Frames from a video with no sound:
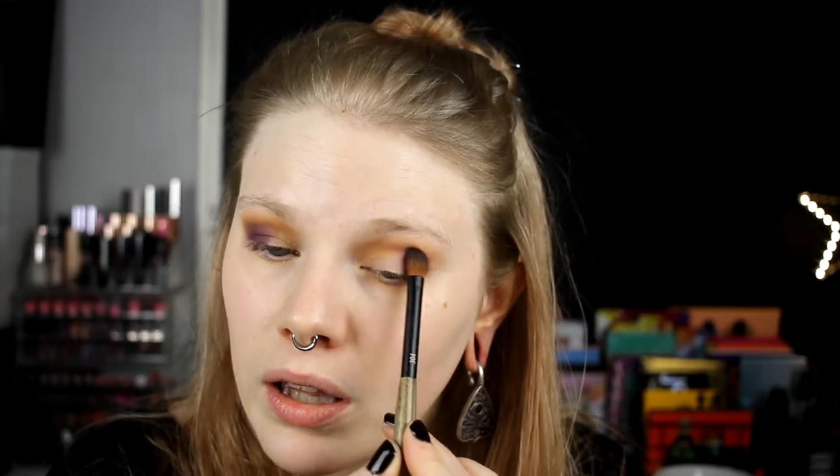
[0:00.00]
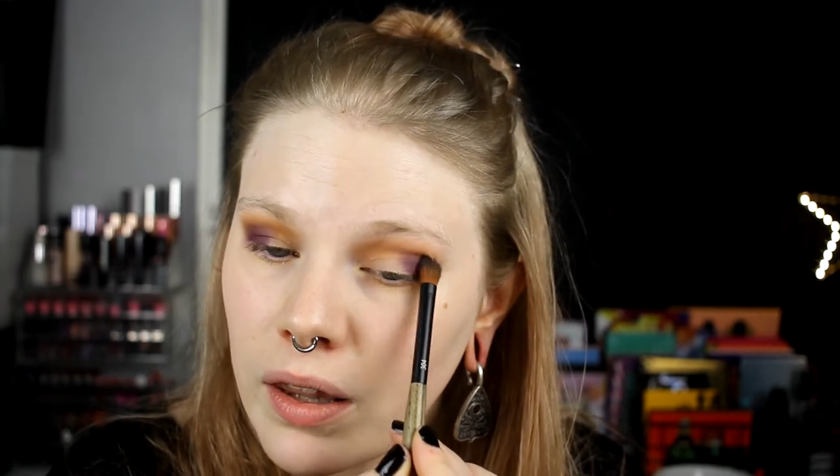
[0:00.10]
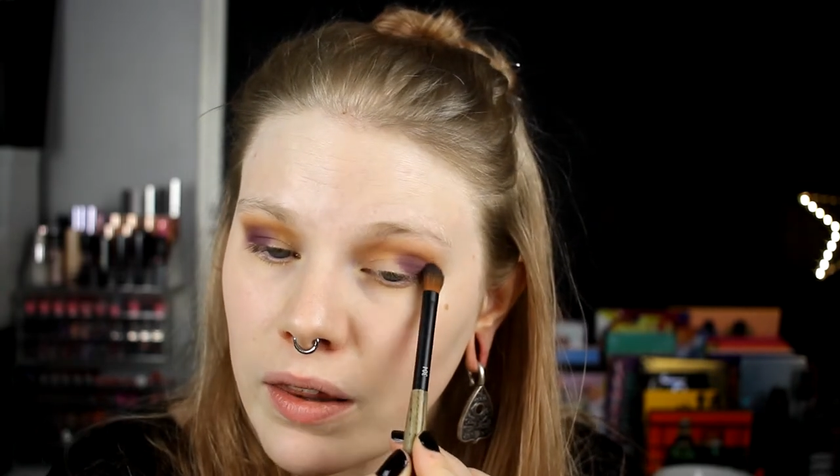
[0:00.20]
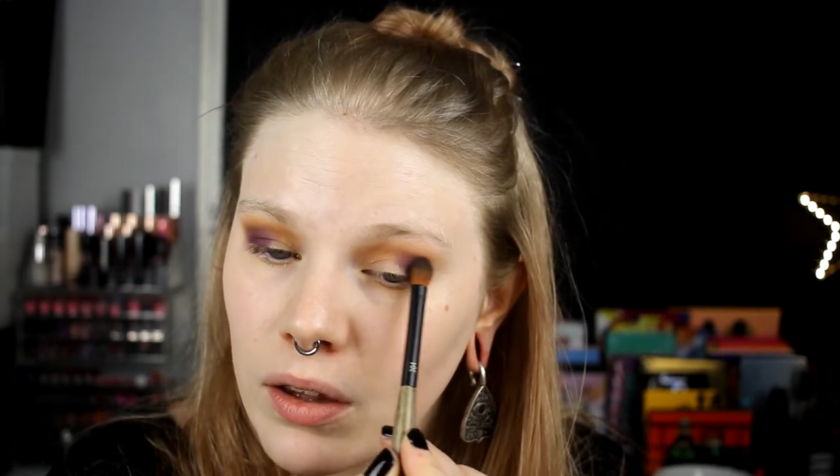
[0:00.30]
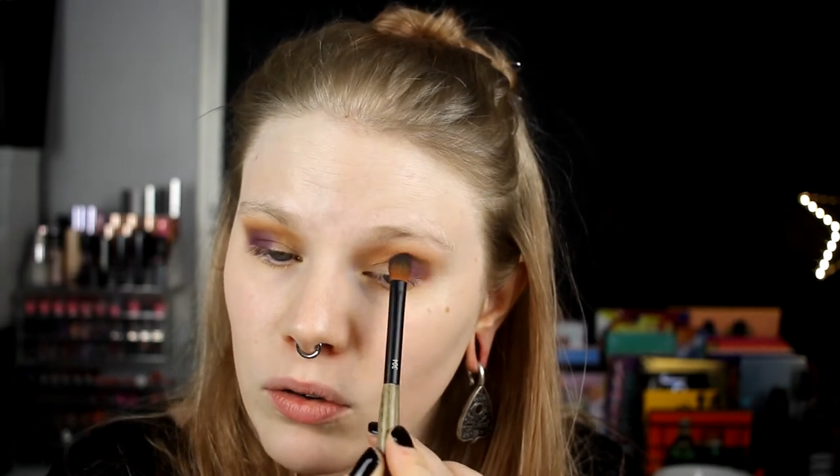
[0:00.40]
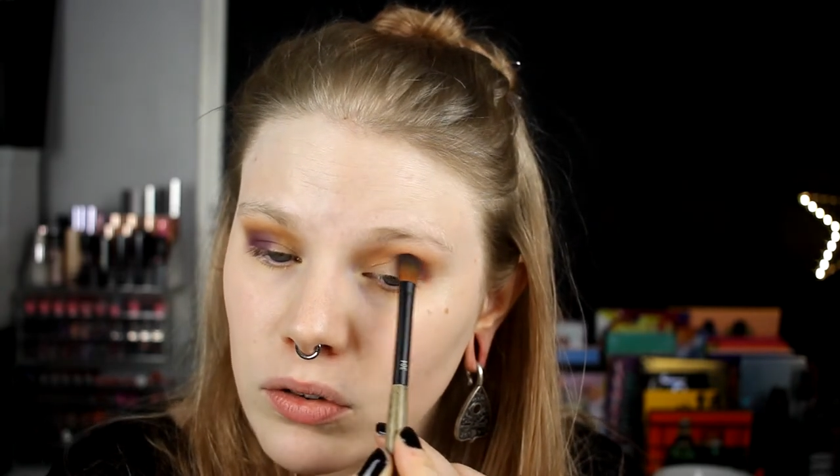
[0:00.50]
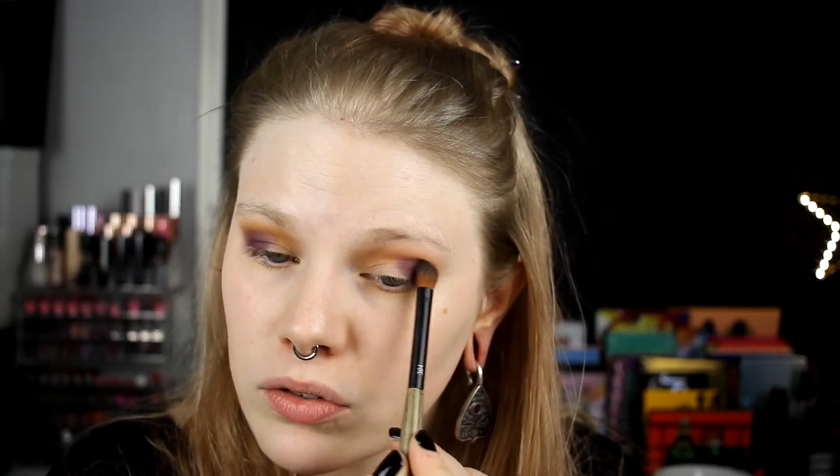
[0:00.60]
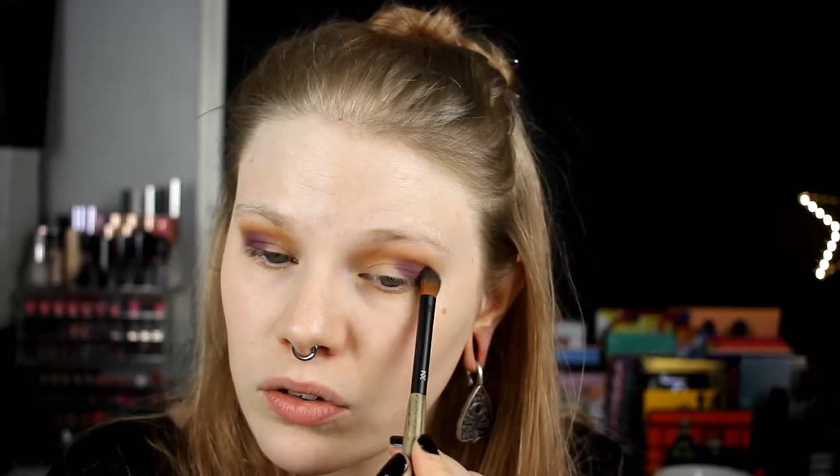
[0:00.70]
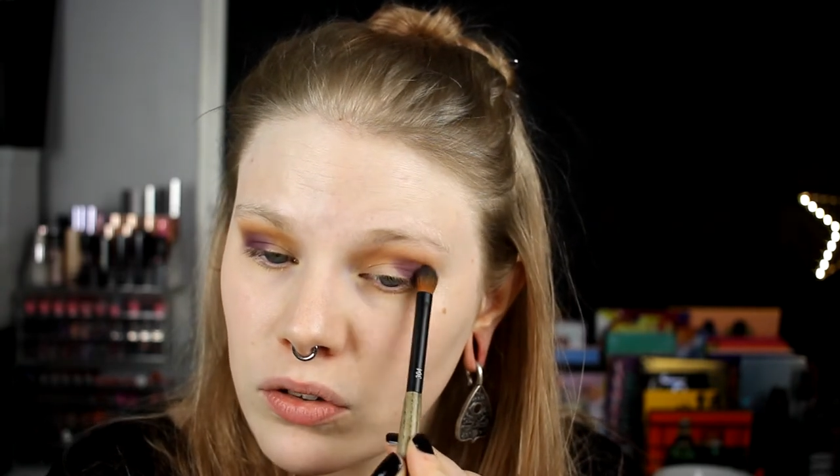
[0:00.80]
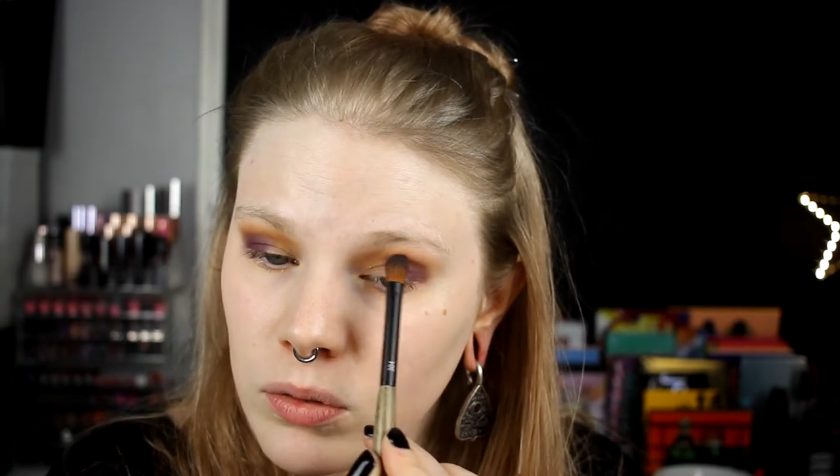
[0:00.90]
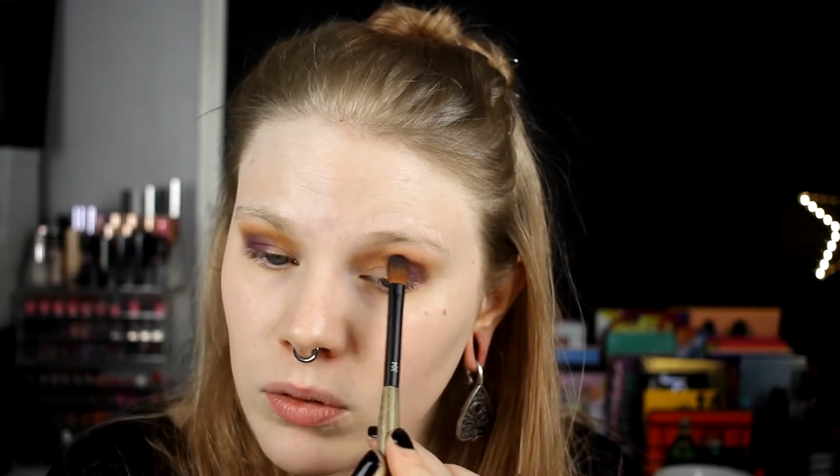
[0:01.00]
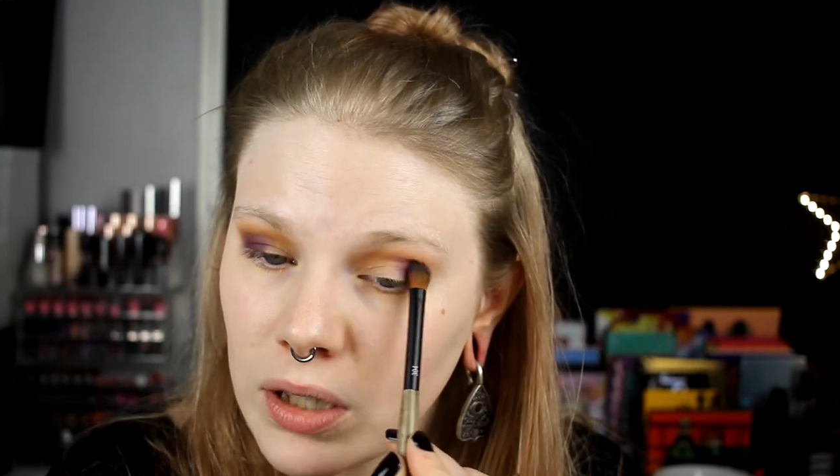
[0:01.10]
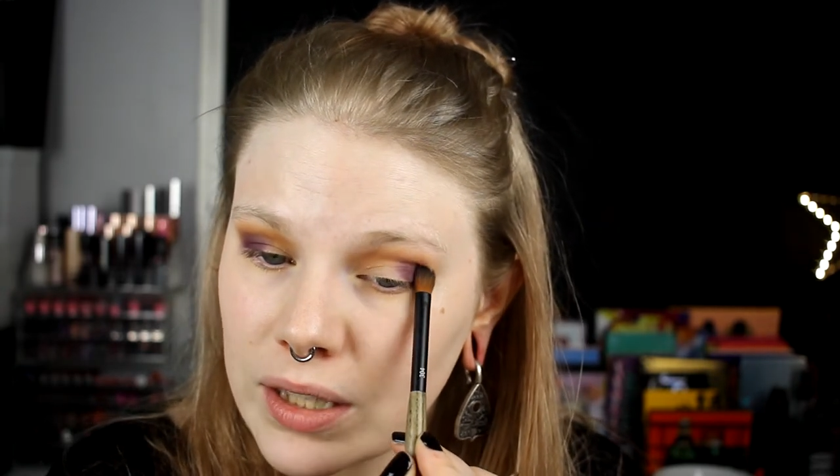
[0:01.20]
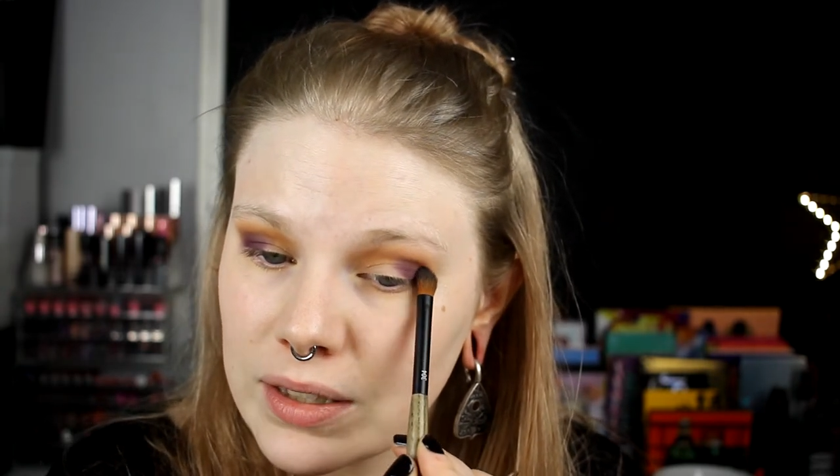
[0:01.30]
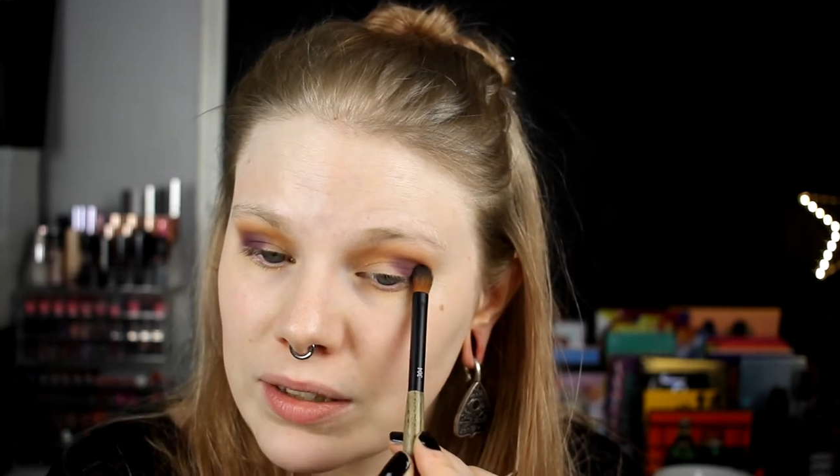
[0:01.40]
And they also do
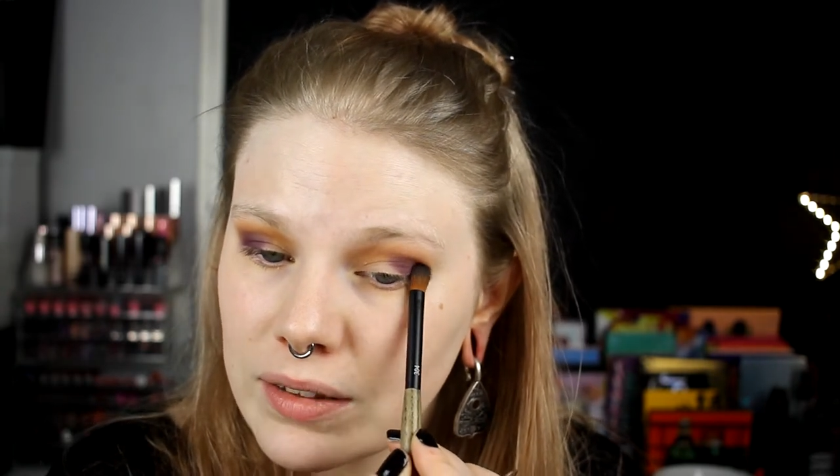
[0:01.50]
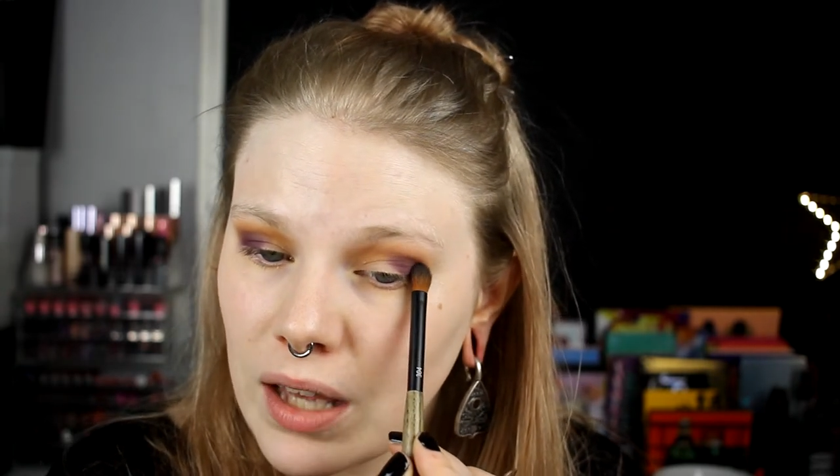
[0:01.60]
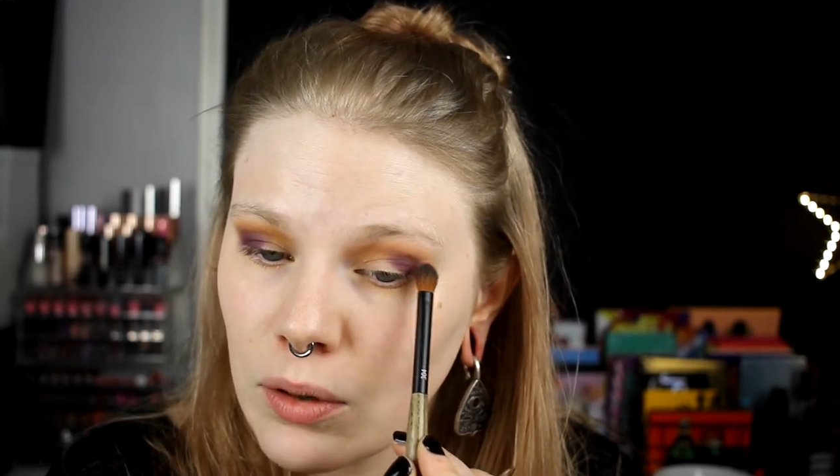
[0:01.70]
like this.